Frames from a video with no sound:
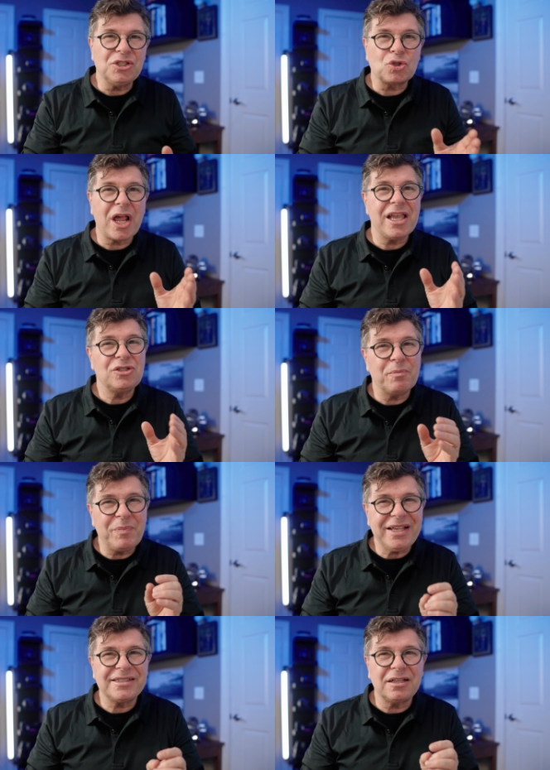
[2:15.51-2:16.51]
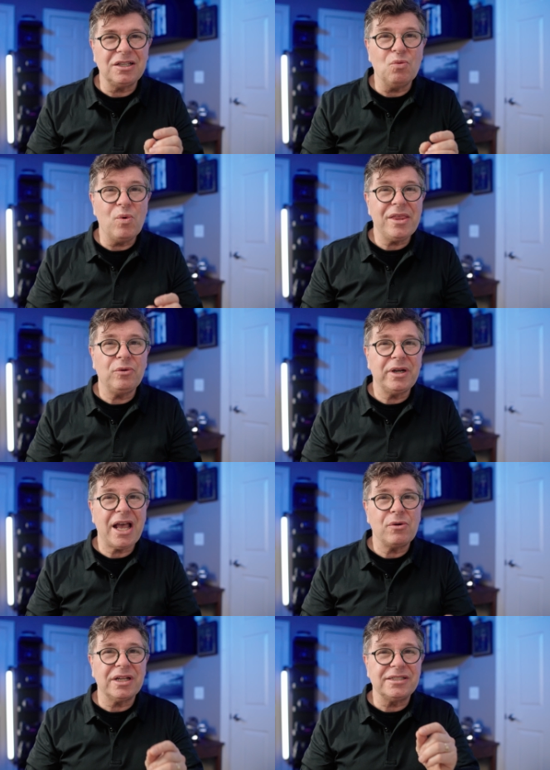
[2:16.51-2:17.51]
trying to basically weather it
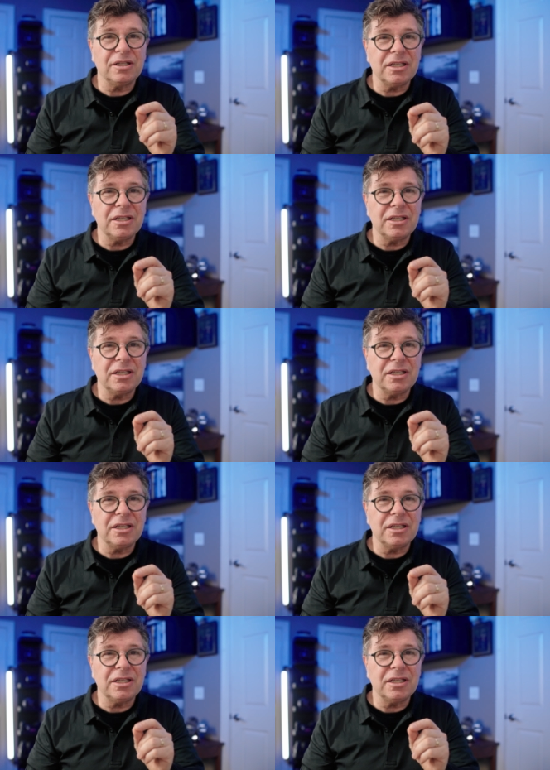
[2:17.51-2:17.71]
out until